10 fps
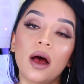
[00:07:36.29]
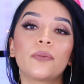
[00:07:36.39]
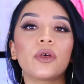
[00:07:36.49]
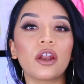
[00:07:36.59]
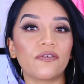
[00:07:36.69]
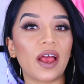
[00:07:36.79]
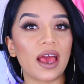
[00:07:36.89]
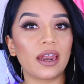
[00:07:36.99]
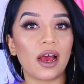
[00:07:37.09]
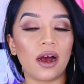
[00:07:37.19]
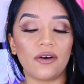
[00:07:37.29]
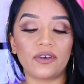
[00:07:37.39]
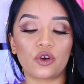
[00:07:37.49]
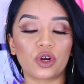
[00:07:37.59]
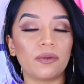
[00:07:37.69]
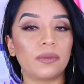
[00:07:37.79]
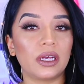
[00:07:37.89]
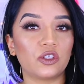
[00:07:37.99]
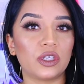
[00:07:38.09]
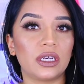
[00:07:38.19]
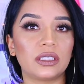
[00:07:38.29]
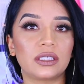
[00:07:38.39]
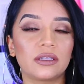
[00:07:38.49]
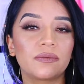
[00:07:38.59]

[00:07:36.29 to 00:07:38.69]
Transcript: I'm not a fan of cream blushes.